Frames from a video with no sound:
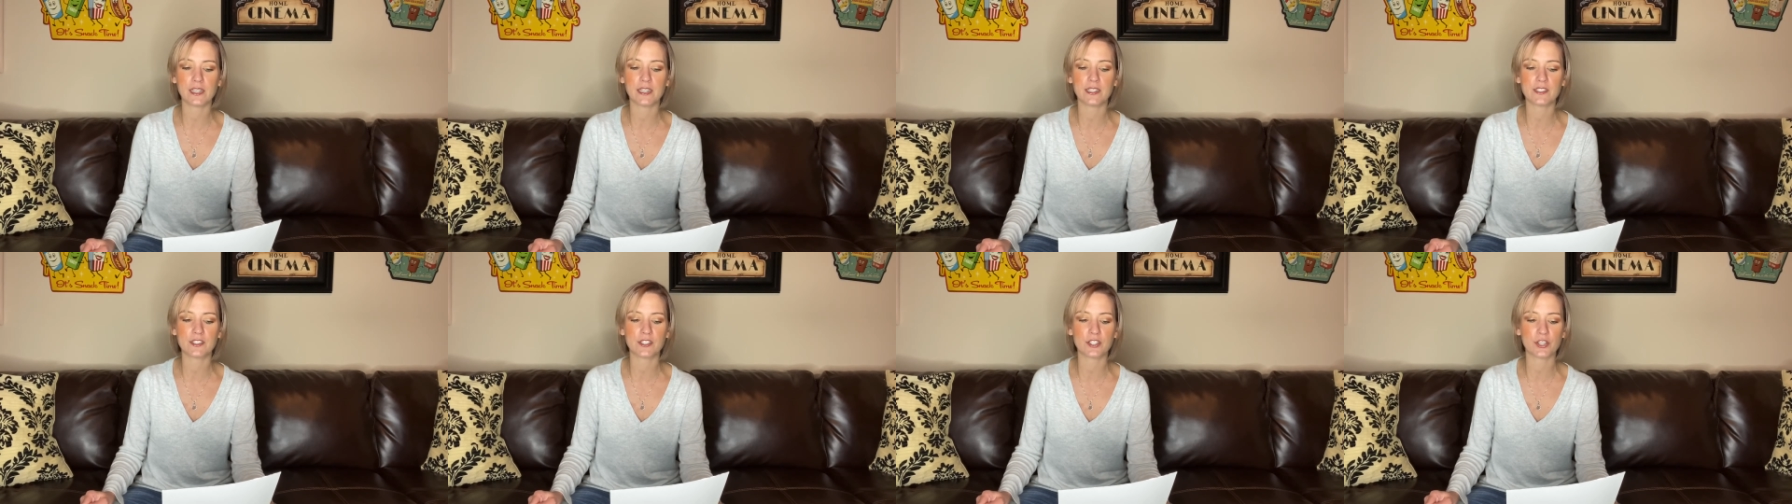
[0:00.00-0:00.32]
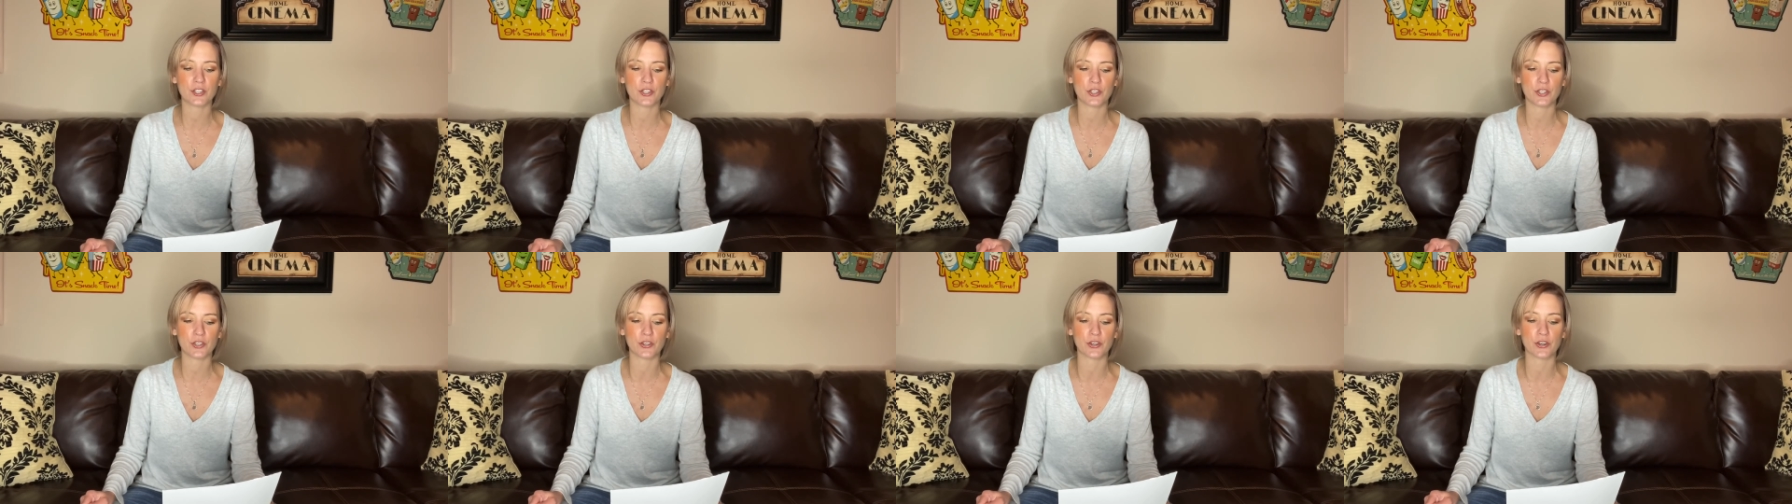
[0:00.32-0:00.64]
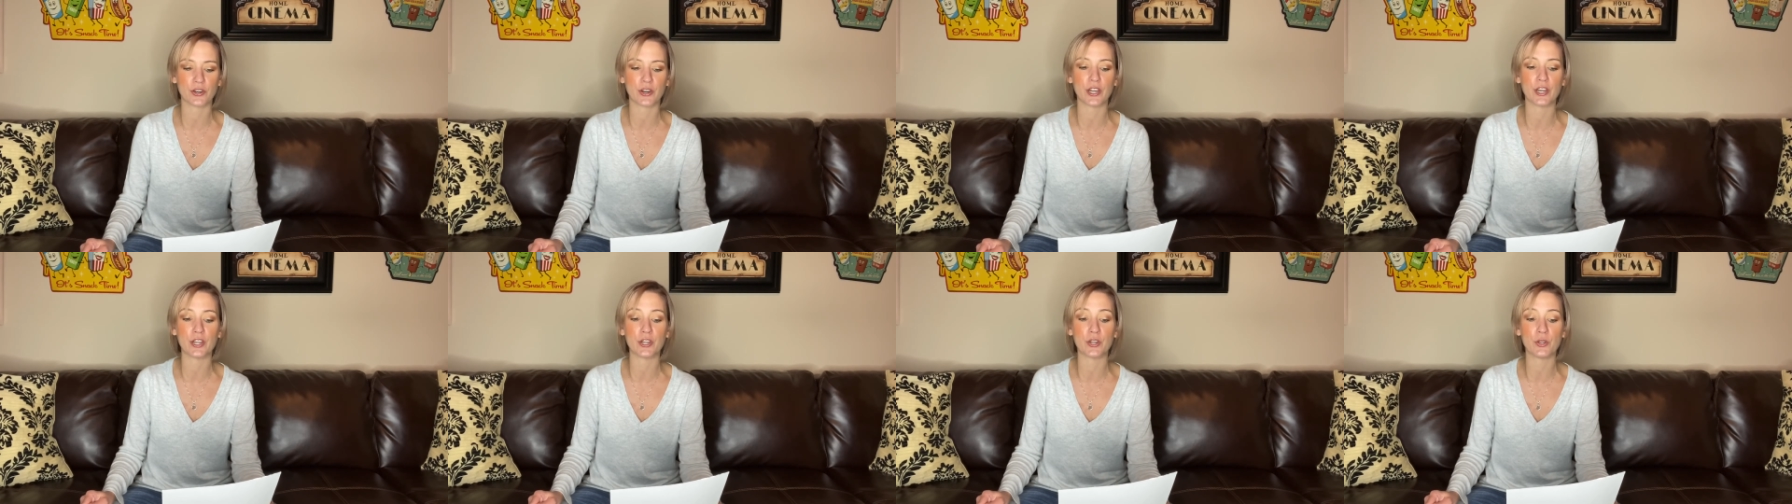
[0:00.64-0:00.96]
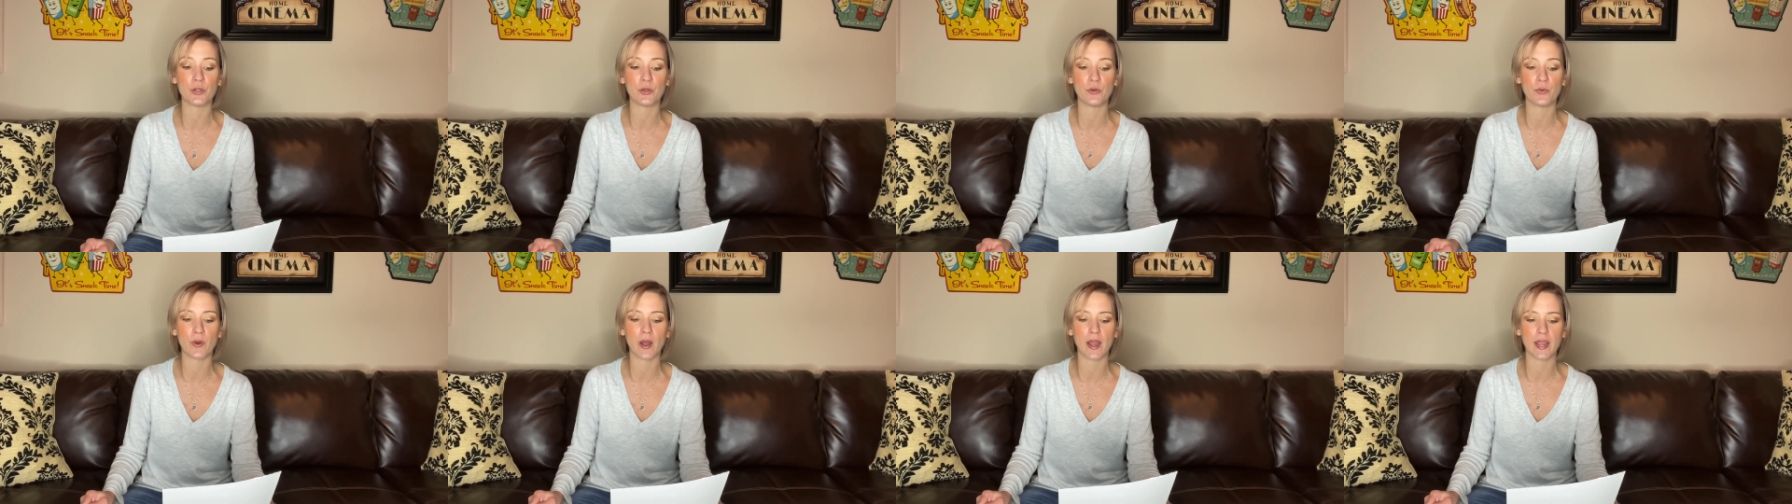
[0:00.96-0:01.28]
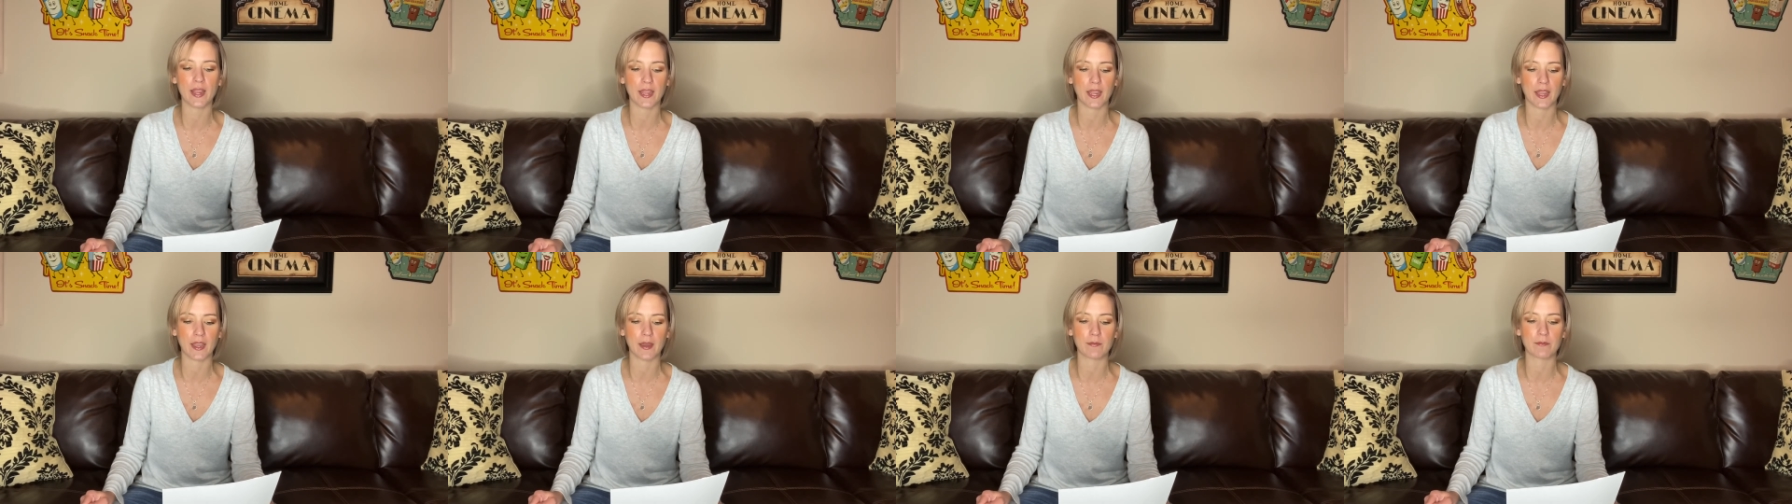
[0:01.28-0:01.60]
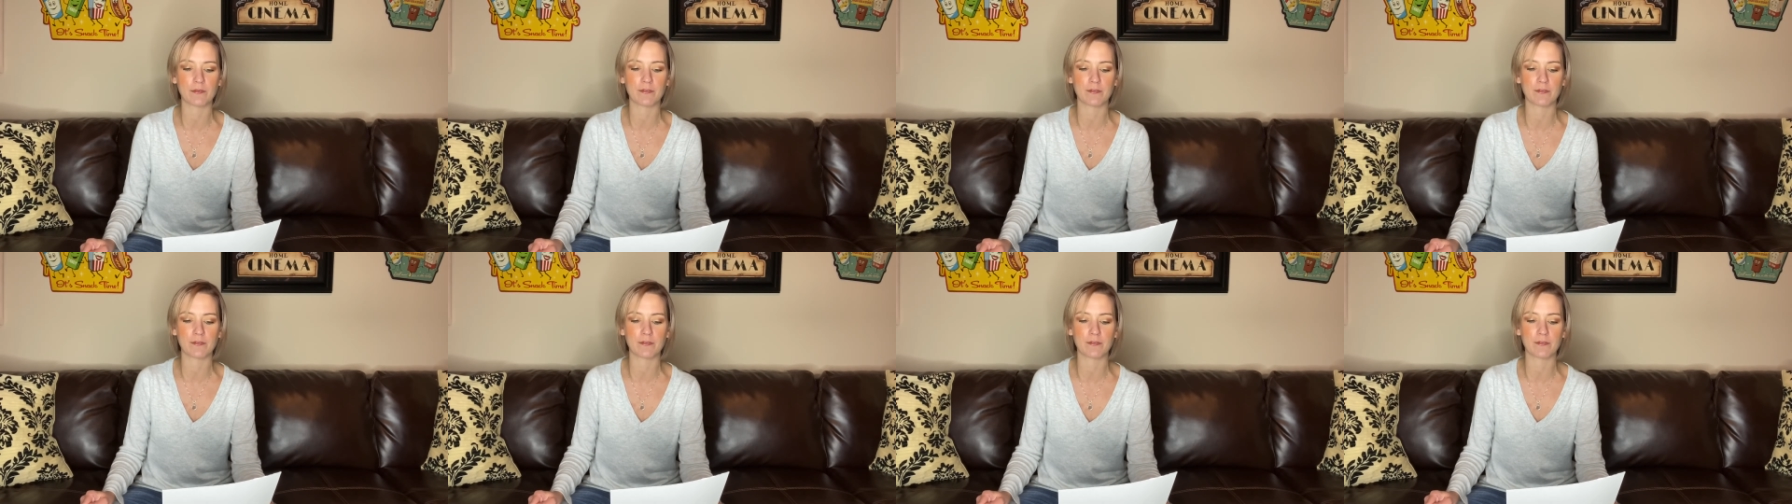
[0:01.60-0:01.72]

and secure in who I am,